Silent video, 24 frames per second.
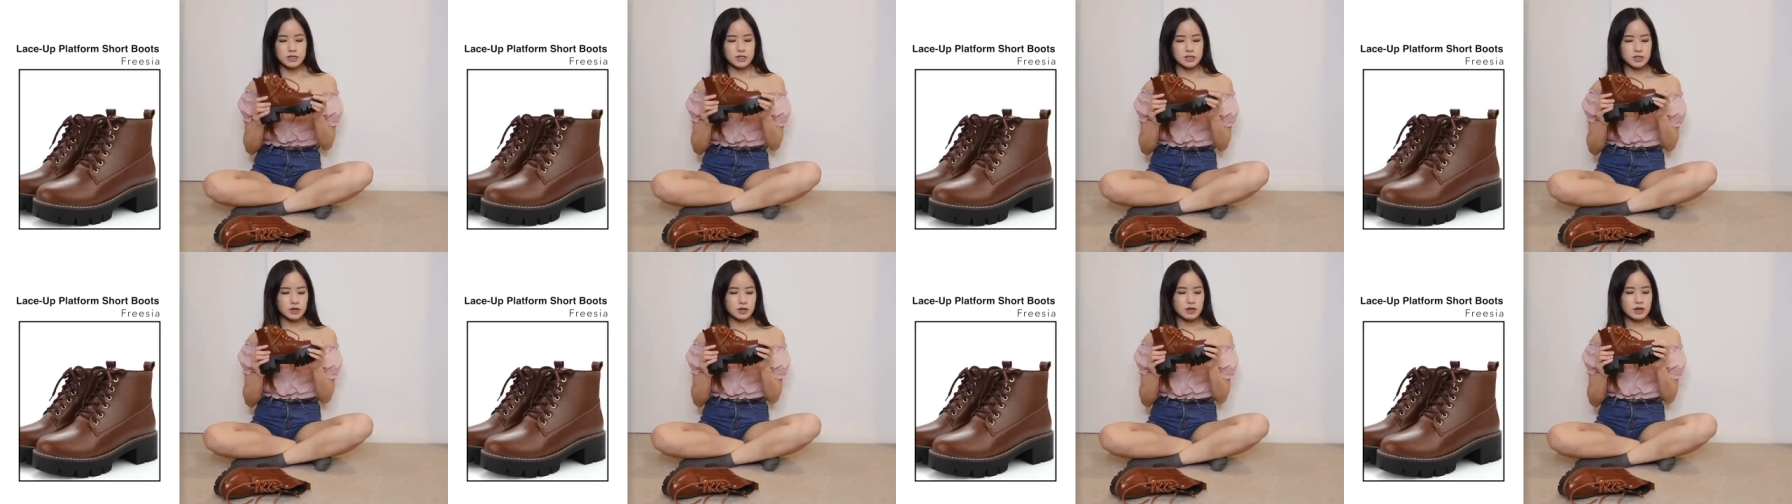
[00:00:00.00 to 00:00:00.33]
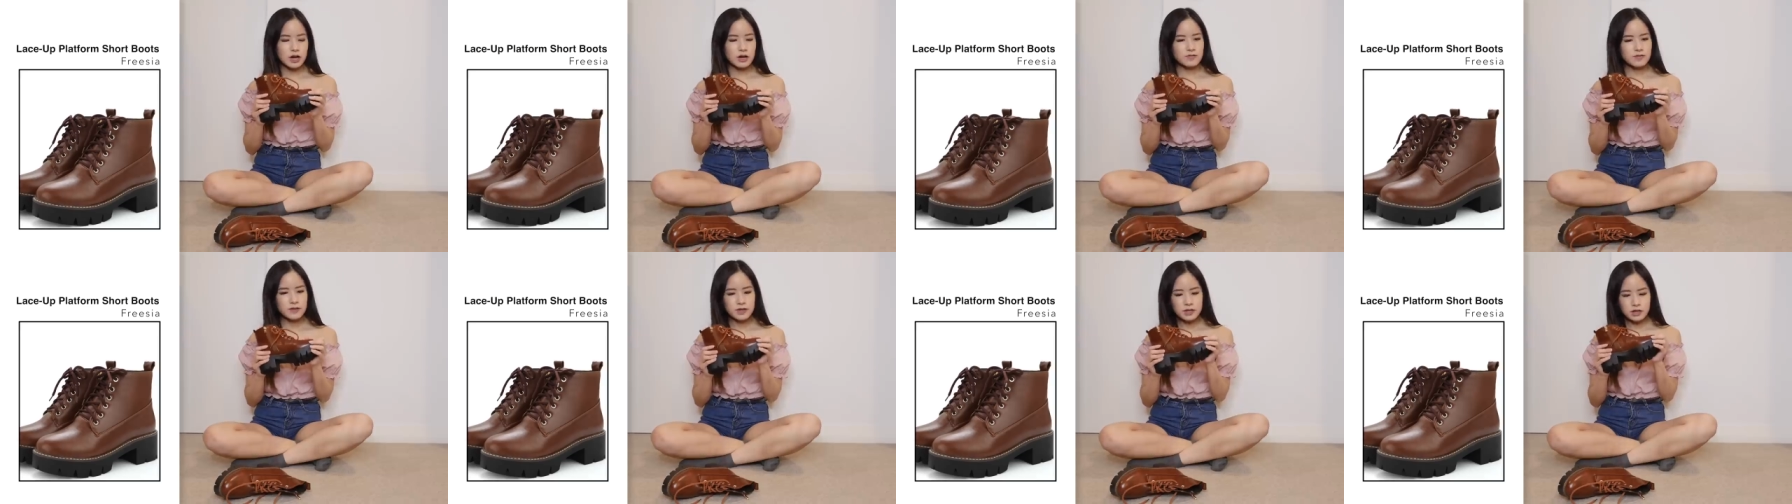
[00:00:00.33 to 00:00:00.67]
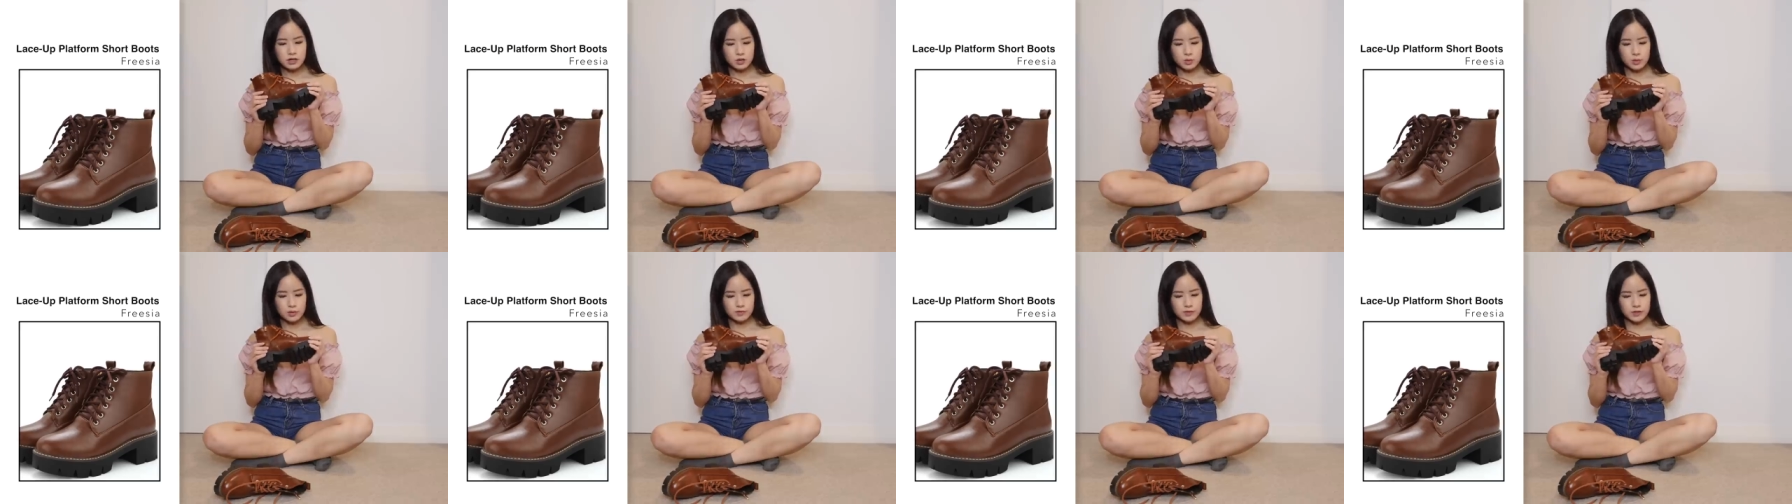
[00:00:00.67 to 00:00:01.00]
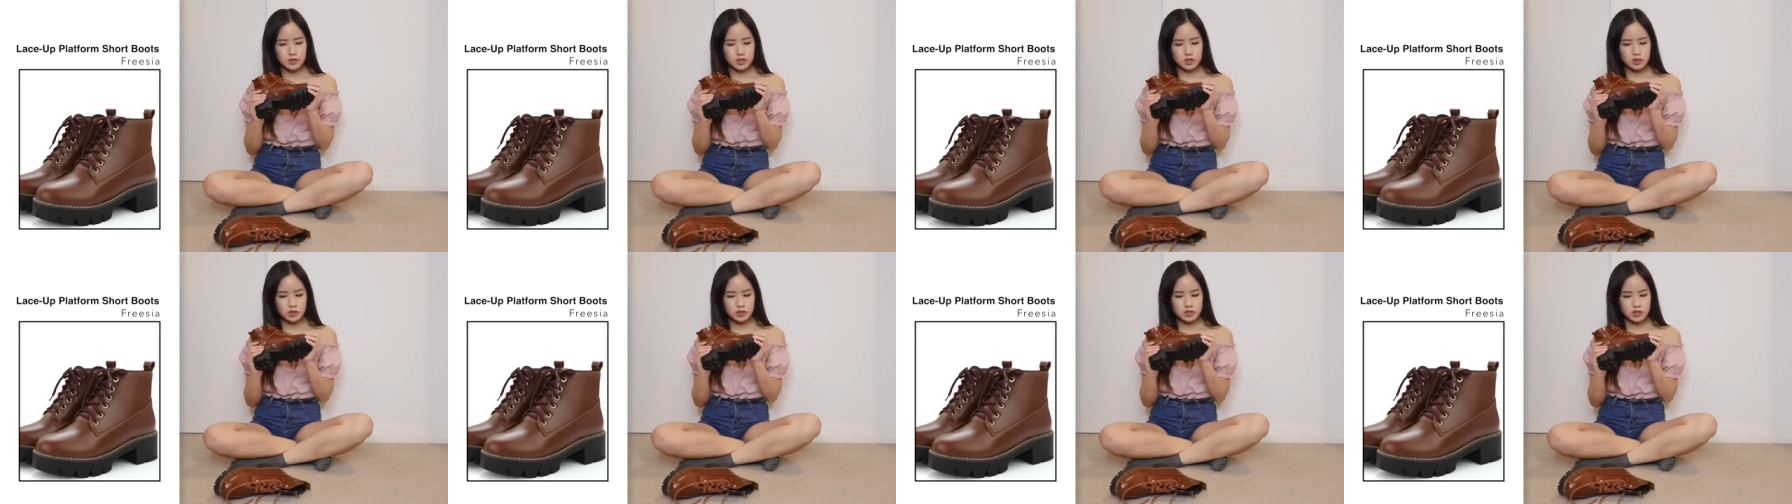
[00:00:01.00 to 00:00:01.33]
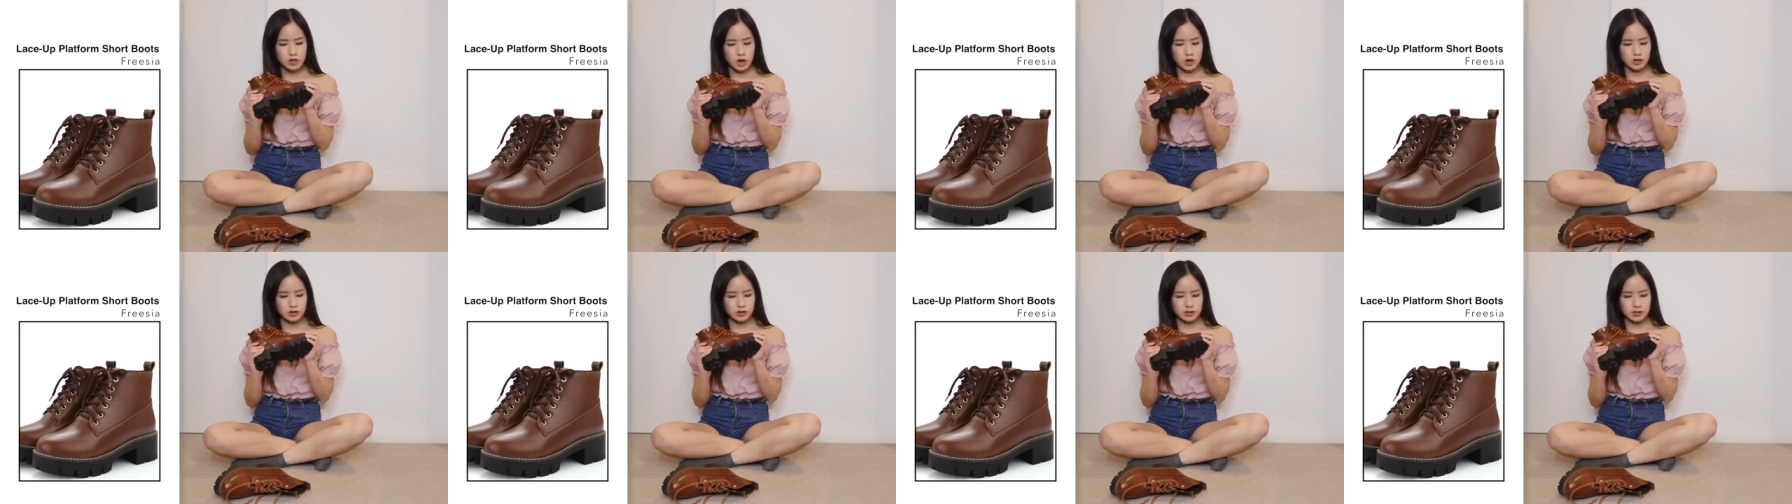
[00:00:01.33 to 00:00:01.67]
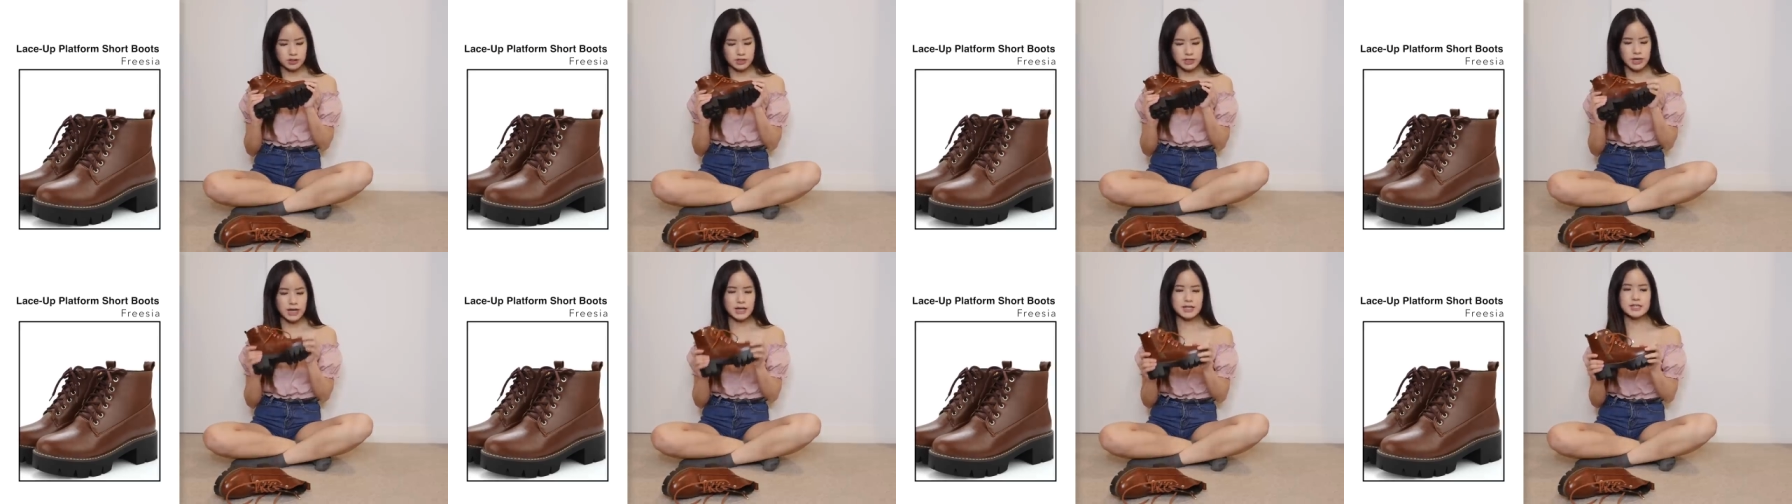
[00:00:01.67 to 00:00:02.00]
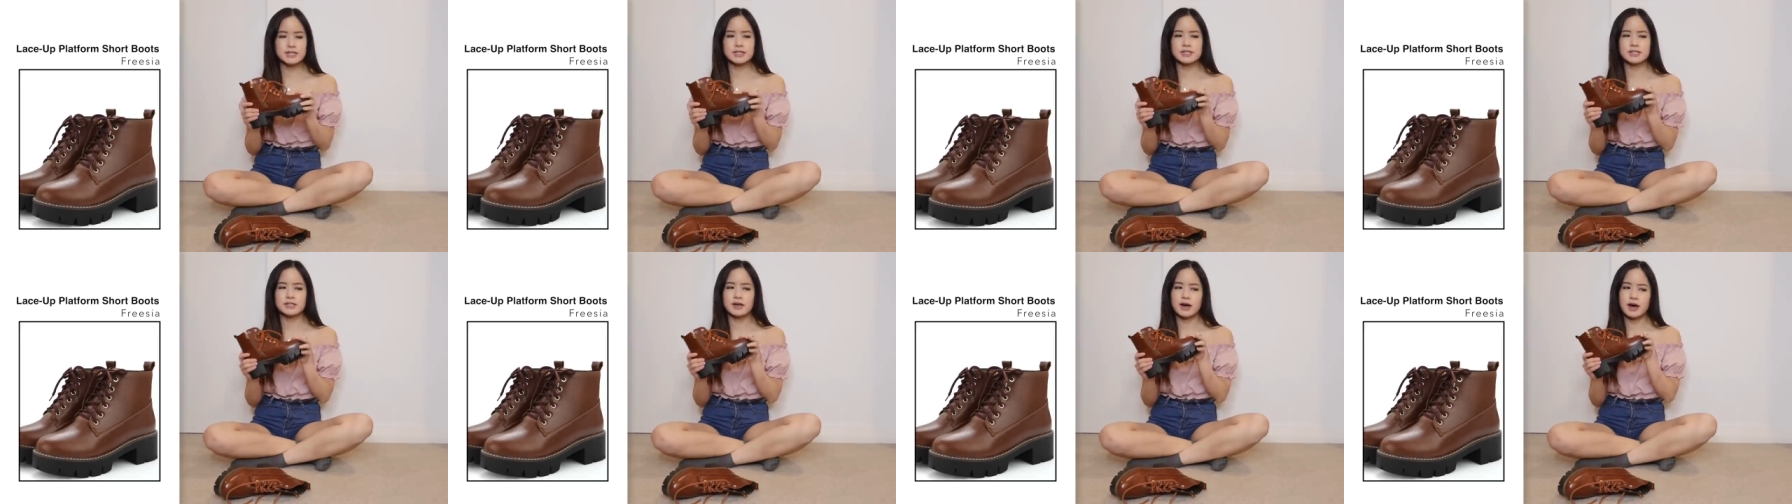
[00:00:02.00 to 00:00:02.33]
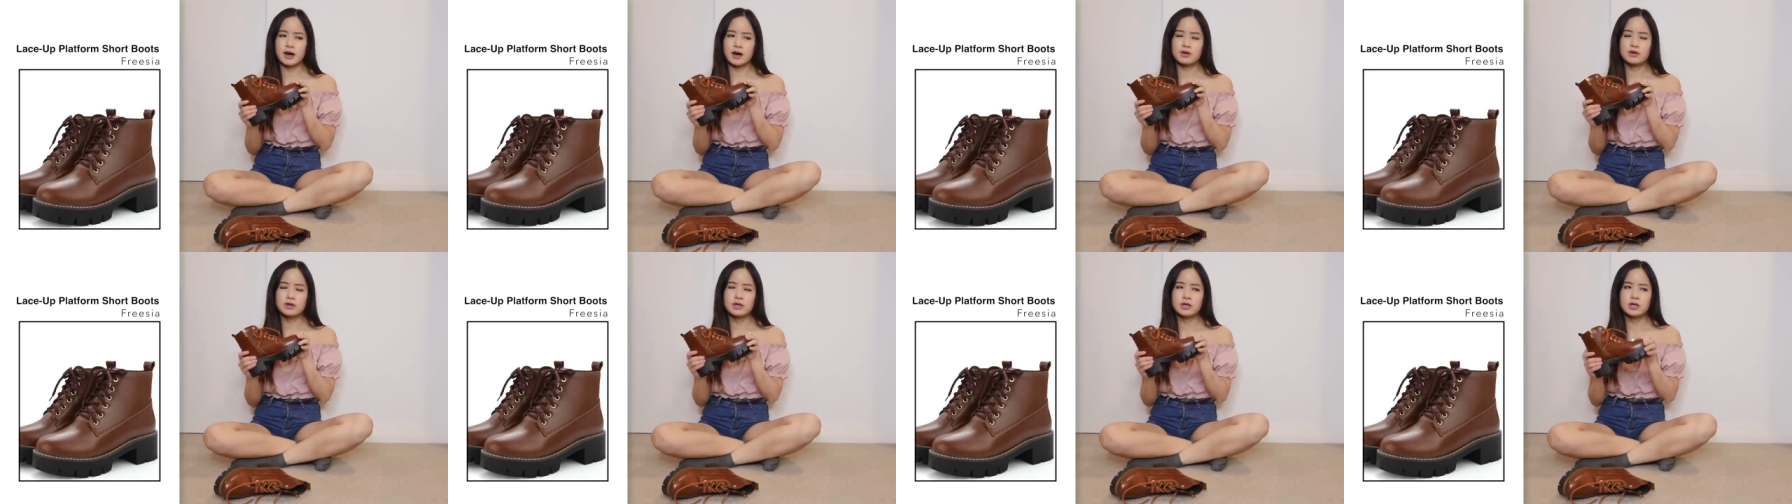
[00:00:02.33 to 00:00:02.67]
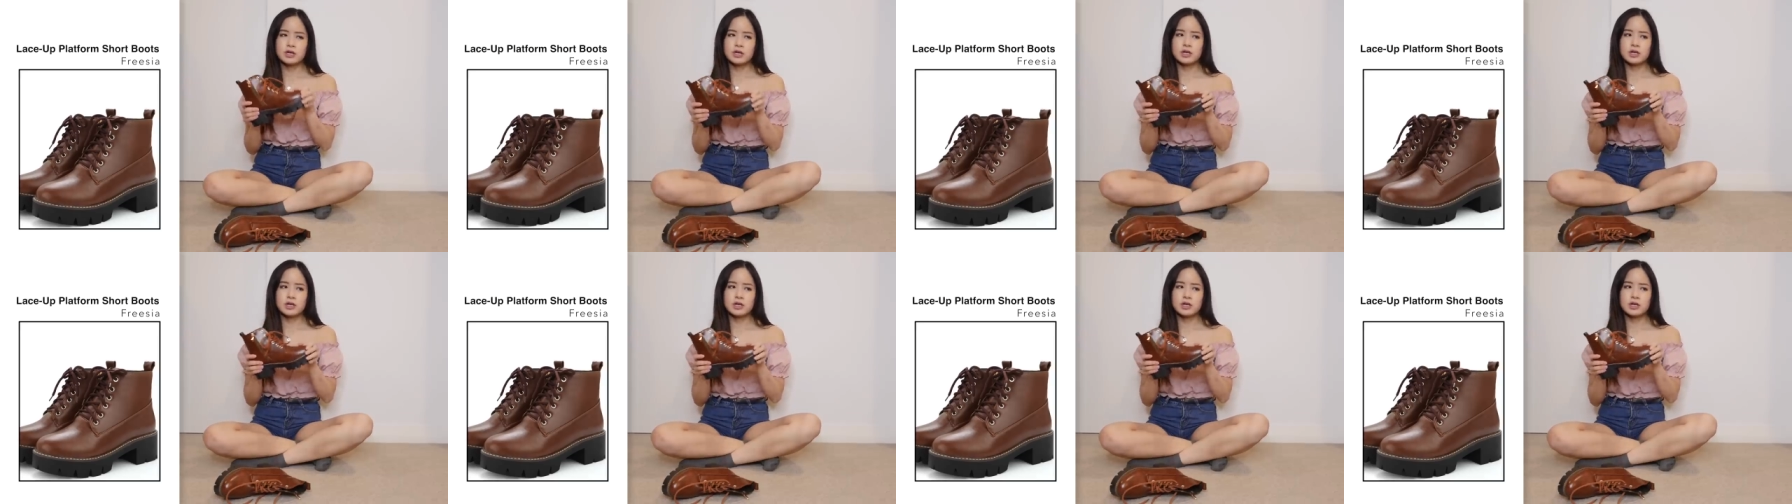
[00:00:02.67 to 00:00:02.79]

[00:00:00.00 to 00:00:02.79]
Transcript: So I think with the shoes on YesStyle,